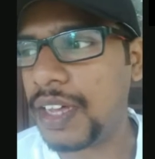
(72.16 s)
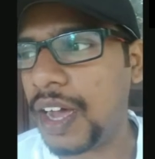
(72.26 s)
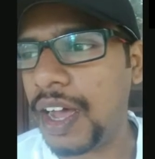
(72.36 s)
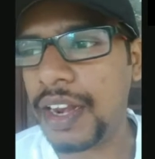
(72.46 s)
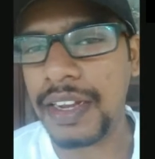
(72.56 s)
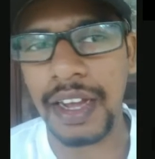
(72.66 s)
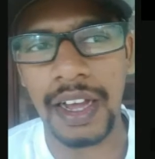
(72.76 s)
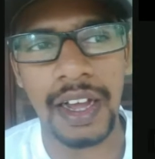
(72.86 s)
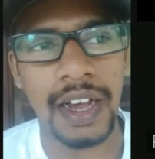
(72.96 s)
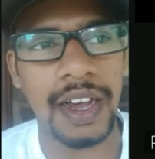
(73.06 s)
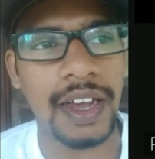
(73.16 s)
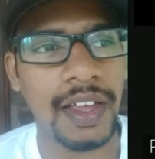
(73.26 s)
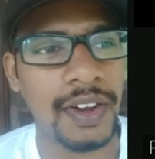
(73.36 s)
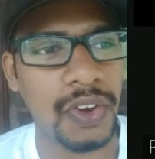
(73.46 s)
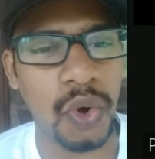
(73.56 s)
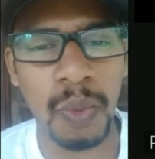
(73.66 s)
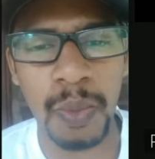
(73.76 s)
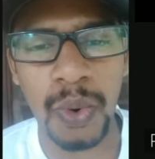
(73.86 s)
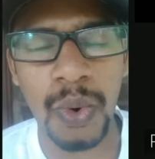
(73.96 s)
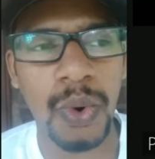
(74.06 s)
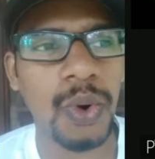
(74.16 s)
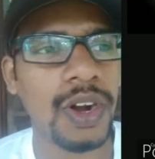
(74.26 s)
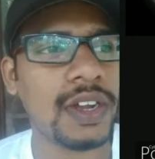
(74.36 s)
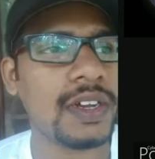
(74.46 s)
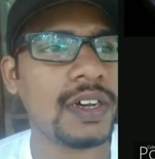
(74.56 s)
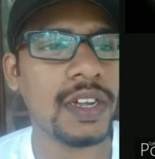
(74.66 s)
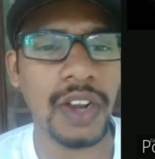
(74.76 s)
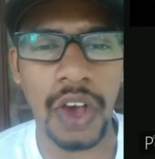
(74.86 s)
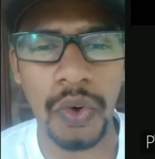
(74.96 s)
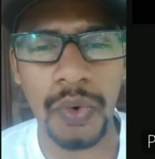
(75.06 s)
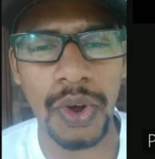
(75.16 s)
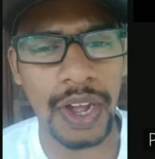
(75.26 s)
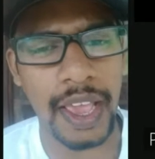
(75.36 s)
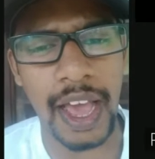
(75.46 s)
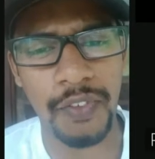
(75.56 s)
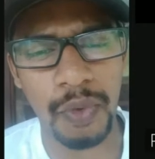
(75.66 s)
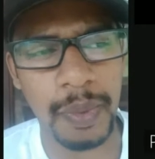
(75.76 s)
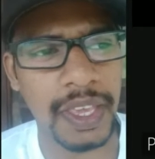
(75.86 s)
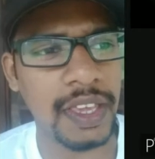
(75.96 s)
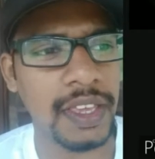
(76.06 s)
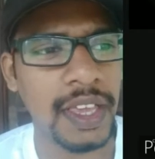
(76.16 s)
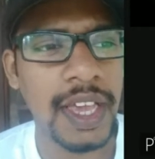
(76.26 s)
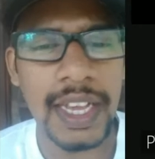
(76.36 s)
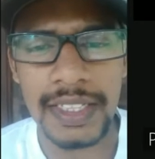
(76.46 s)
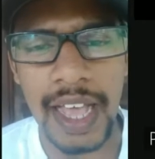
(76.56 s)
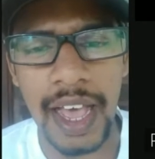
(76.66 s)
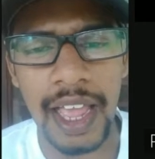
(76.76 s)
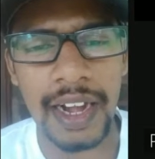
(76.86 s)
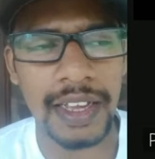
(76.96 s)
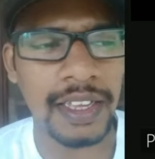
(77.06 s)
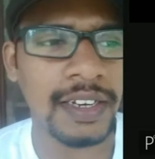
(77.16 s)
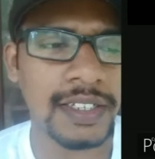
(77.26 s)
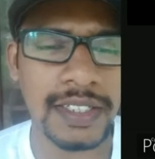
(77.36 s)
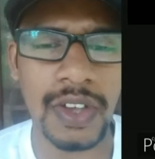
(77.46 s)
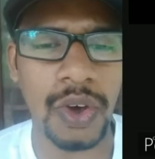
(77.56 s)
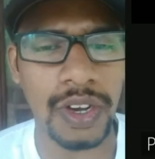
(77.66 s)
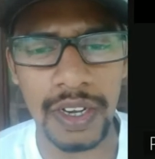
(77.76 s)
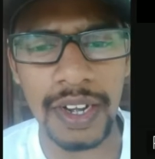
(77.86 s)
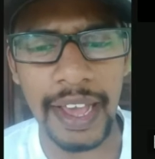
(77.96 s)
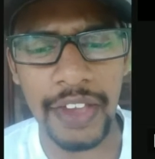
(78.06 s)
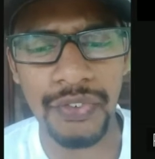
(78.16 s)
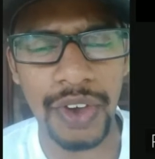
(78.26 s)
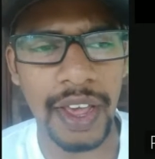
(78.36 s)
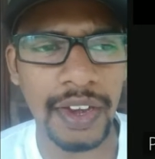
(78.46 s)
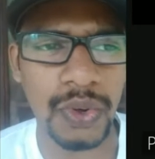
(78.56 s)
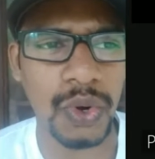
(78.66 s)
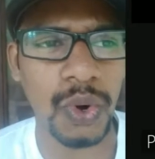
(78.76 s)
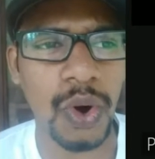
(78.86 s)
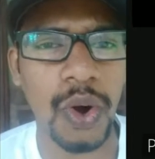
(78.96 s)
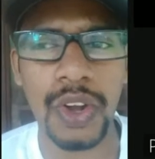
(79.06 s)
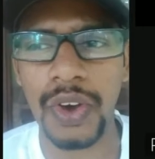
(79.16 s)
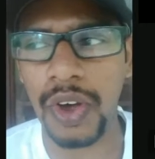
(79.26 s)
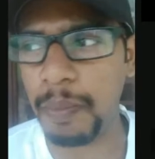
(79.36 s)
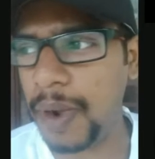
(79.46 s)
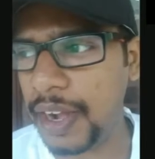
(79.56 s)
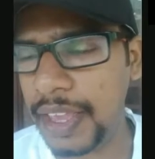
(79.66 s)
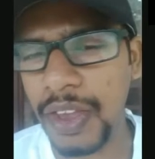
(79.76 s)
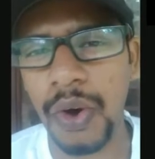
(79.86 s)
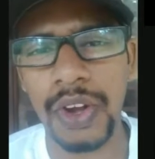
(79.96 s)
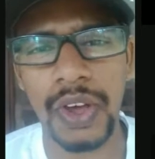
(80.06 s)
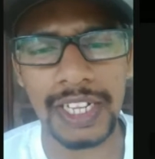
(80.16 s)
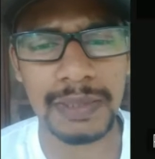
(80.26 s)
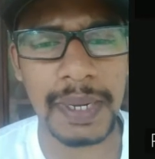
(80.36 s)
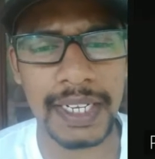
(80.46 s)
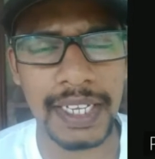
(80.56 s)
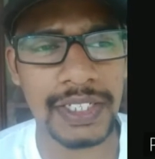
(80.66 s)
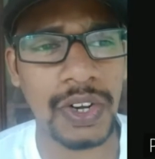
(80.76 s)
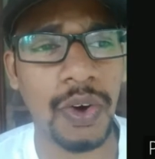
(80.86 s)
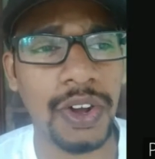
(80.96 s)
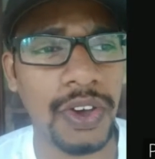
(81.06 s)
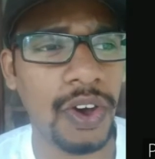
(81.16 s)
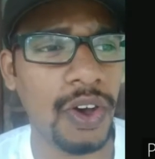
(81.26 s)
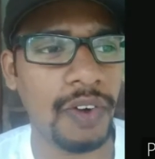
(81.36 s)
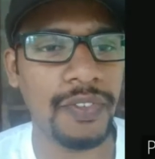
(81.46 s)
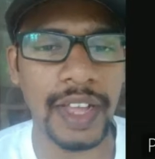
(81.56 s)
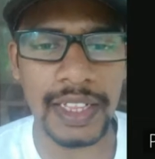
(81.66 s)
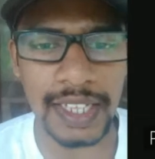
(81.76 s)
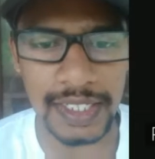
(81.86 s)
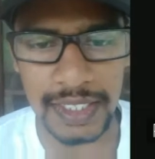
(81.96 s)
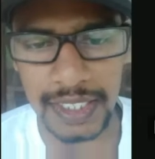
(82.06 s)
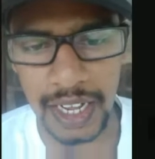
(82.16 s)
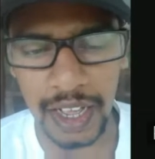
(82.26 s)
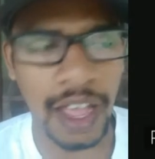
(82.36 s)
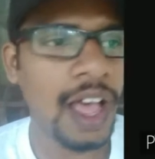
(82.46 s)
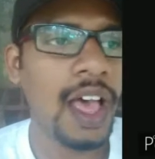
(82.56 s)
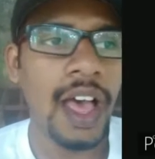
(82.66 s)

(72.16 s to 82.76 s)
that uh, no more uh, love or care would be there in this or uh, her life and you know all your money all your expectation all your wealth etc